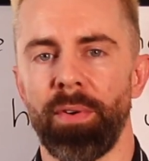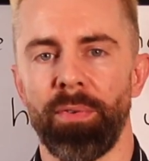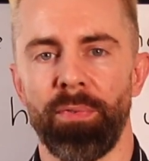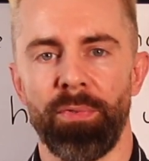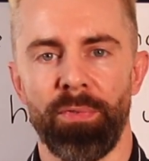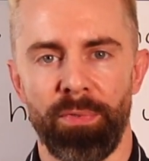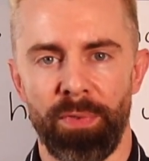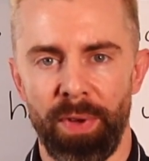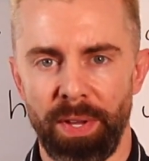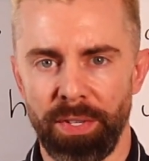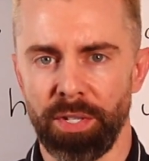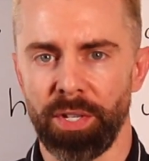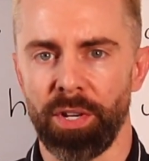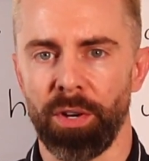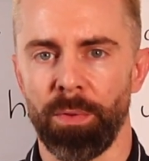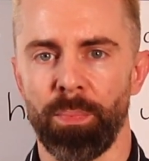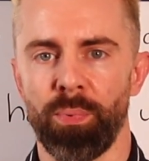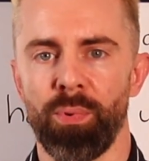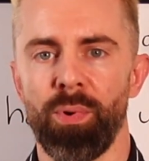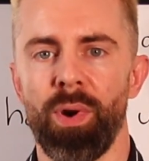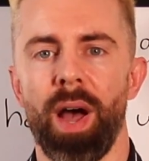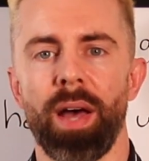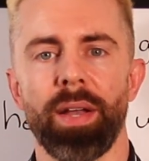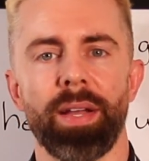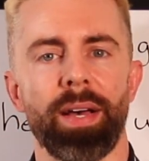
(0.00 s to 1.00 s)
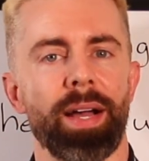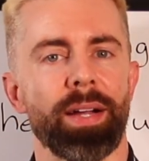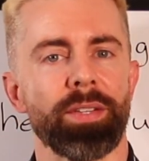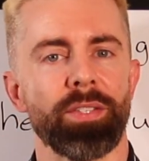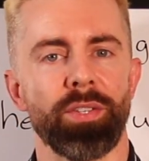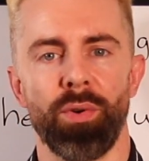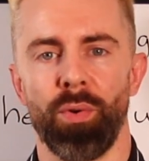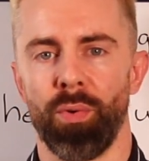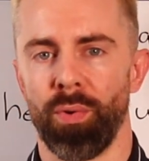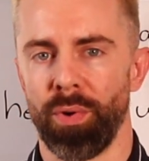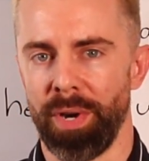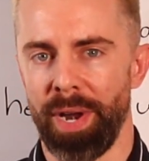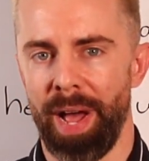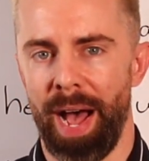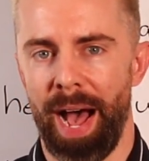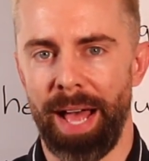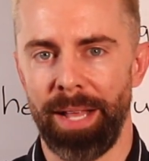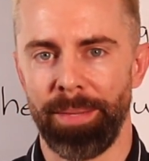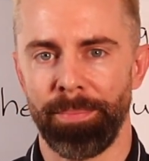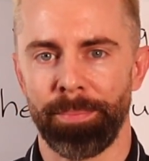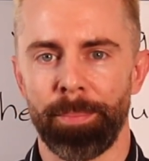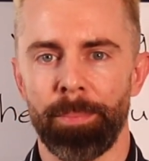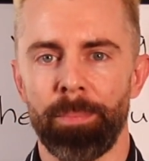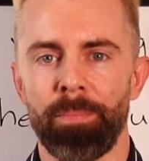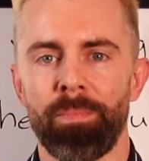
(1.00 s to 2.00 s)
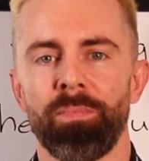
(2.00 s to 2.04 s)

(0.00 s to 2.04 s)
a physical product or not.